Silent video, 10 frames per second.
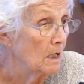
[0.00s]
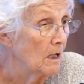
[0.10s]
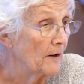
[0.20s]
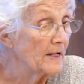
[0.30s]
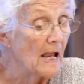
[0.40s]

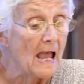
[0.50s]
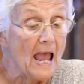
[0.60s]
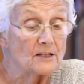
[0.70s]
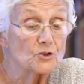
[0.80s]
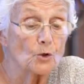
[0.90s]
All right?
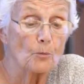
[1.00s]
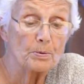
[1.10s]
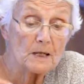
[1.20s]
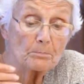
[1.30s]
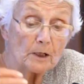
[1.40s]
And so
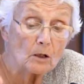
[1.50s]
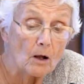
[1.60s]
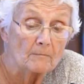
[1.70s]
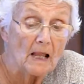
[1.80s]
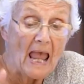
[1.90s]

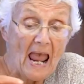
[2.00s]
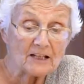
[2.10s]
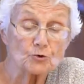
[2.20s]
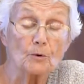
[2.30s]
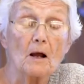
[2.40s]
people
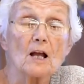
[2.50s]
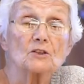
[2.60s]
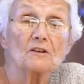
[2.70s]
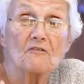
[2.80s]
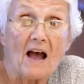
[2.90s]
had to
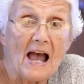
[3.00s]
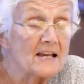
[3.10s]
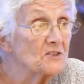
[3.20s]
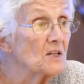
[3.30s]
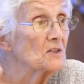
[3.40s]

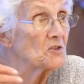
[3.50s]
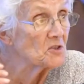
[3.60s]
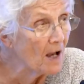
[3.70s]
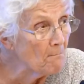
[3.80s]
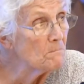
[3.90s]
devise
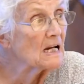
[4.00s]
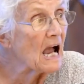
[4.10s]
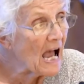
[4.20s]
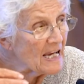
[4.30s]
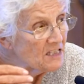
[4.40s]
some
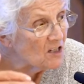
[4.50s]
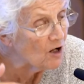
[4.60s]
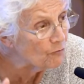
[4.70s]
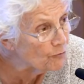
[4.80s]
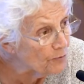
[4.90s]
kind
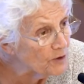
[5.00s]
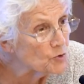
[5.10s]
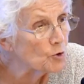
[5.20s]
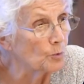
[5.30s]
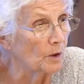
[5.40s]
of
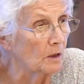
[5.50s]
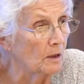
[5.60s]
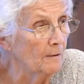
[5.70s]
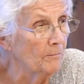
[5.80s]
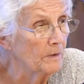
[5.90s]

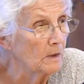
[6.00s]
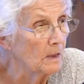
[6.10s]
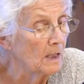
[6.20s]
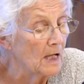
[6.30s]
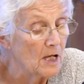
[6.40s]
ritual
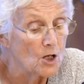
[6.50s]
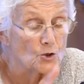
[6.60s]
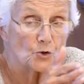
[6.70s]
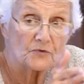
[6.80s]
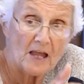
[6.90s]

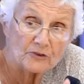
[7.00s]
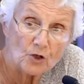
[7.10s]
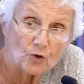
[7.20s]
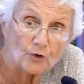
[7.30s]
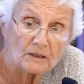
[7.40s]
so that
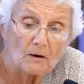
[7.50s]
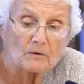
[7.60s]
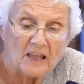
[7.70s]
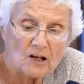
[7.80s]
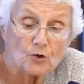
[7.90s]

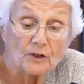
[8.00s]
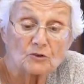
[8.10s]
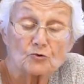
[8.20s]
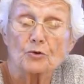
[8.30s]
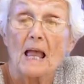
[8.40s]
they could